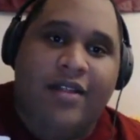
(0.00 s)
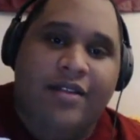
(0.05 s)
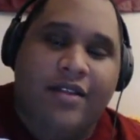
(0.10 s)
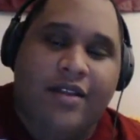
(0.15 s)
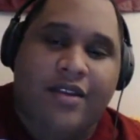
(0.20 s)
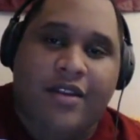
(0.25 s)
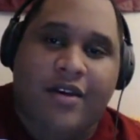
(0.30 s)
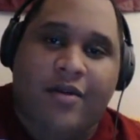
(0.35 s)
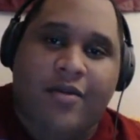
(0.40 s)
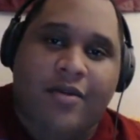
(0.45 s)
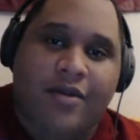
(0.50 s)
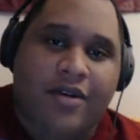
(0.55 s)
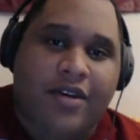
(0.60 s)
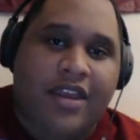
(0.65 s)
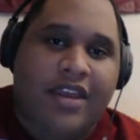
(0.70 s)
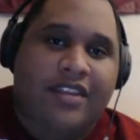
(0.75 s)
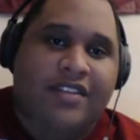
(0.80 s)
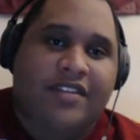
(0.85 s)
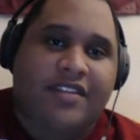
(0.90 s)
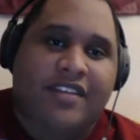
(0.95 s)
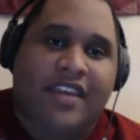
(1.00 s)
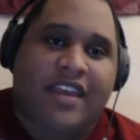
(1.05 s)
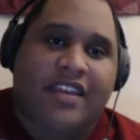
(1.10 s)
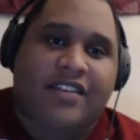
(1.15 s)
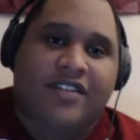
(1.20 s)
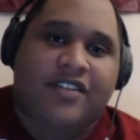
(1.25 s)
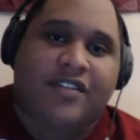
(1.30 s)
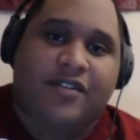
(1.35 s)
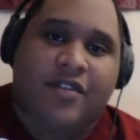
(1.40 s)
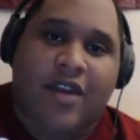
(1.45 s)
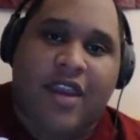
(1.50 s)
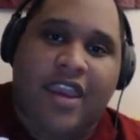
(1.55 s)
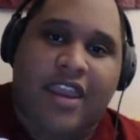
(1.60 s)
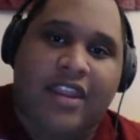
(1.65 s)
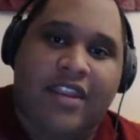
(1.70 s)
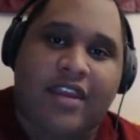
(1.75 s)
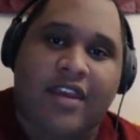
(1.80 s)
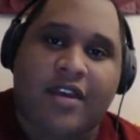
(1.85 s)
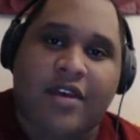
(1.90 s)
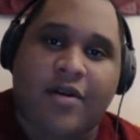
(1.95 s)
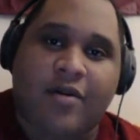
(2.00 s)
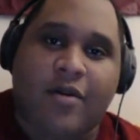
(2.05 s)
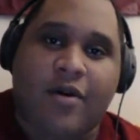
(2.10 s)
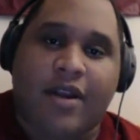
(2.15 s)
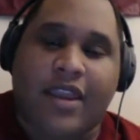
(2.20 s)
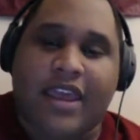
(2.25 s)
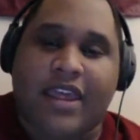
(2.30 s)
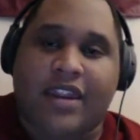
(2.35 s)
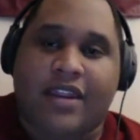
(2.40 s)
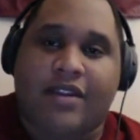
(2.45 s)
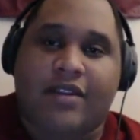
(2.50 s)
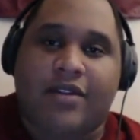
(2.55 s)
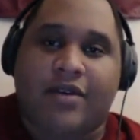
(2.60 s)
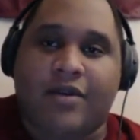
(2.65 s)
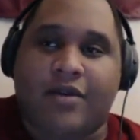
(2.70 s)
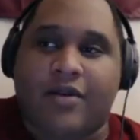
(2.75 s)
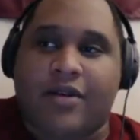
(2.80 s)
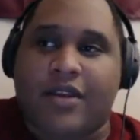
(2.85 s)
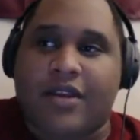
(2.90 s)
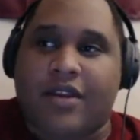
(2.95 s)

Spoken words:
we'll get set straight. We'll get a new,